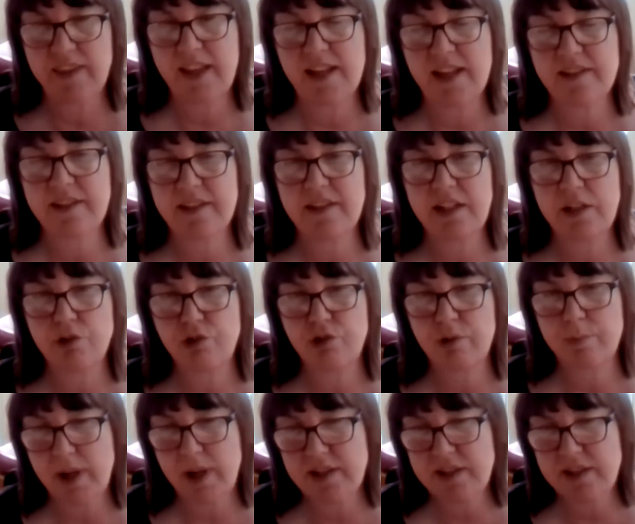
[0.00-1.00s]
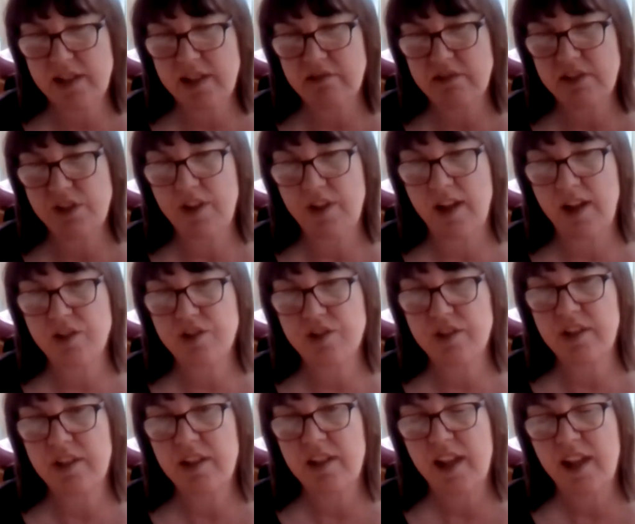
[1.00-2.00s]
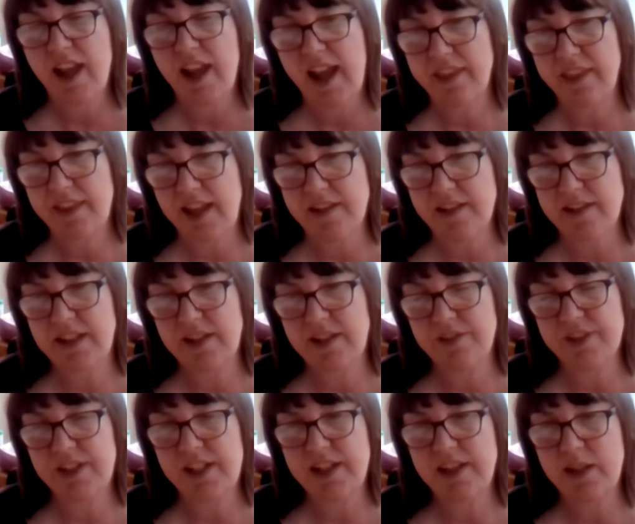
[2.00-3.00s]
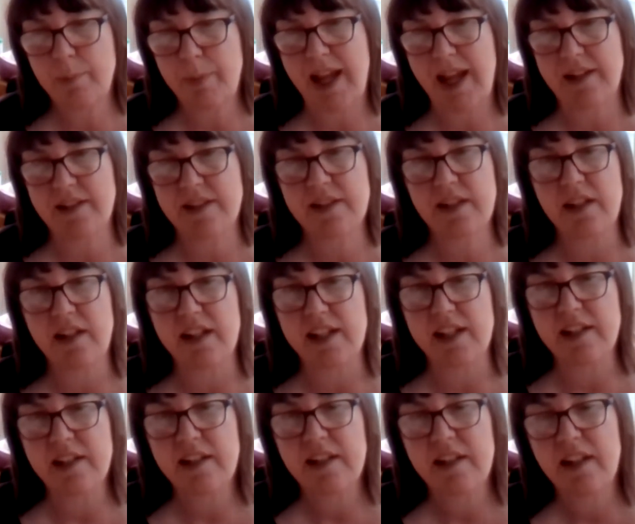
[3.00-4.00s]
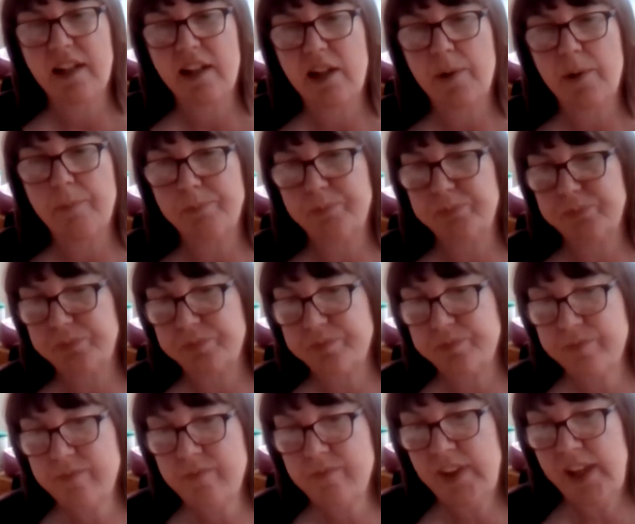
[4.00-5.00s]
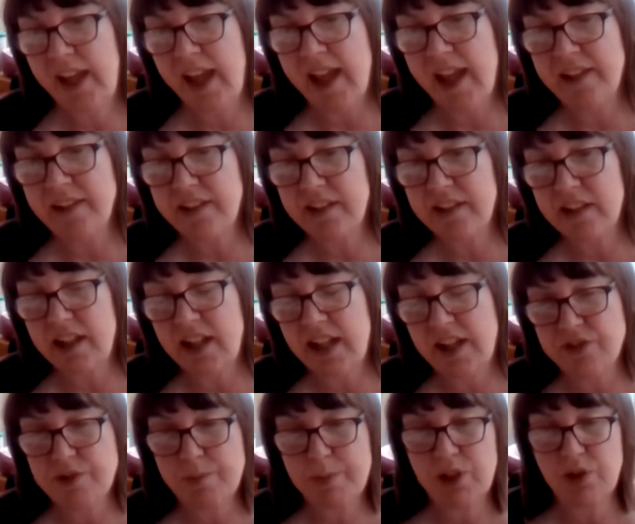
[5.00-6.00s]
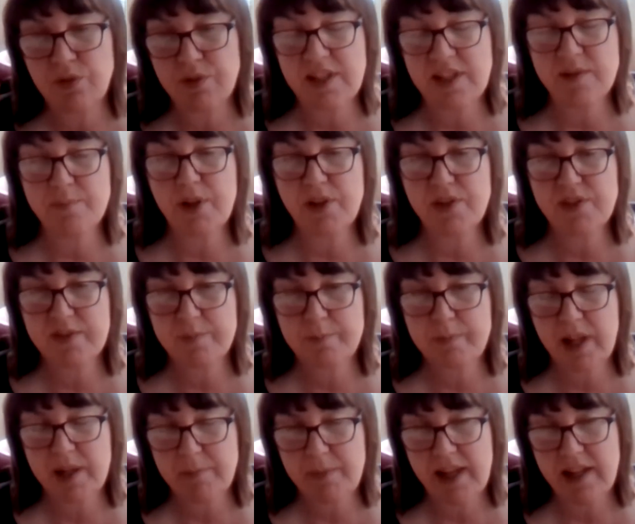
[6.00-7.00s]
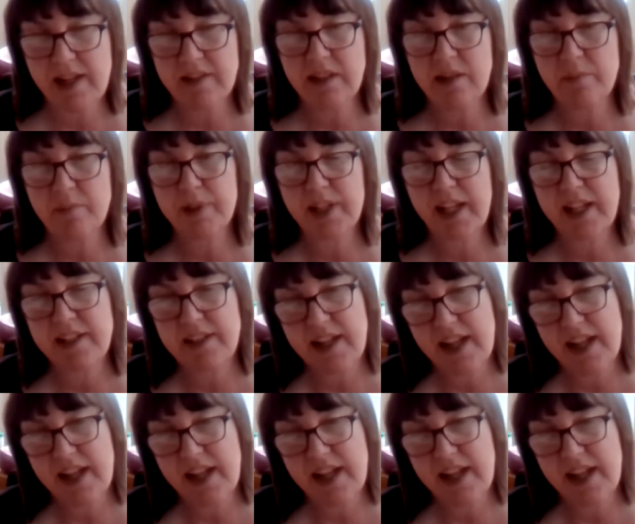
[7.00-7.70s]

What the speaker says: and that's an intramuscular injection, and that's given in the backside. And I have to be honest, most of my men complain